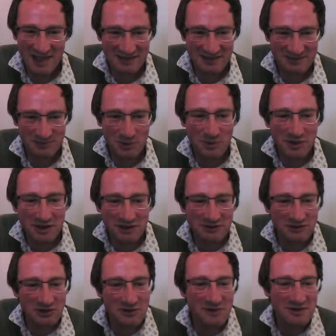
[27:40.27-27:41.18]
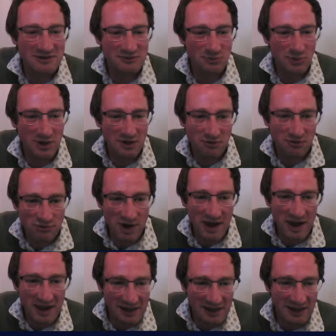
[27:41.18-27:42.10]
What we can do is we can
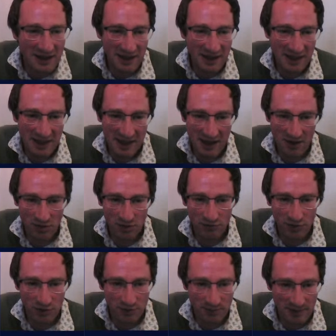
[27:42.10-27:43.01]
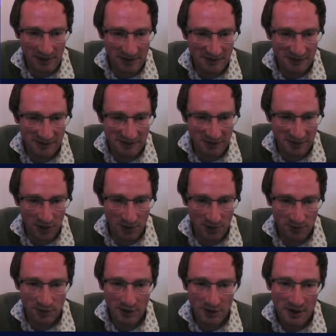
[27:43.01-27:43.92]
right click here on the vulnerabilities
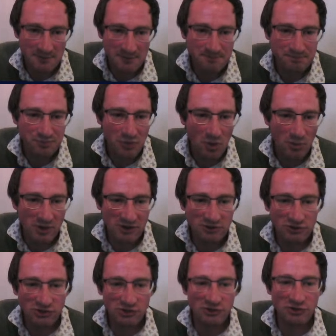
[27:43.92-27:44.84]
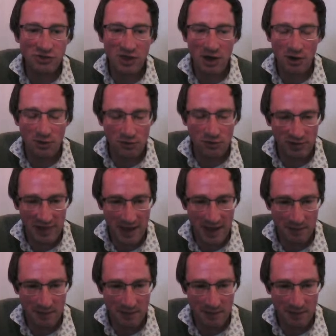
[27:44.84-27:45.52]
code. We can choose the overlap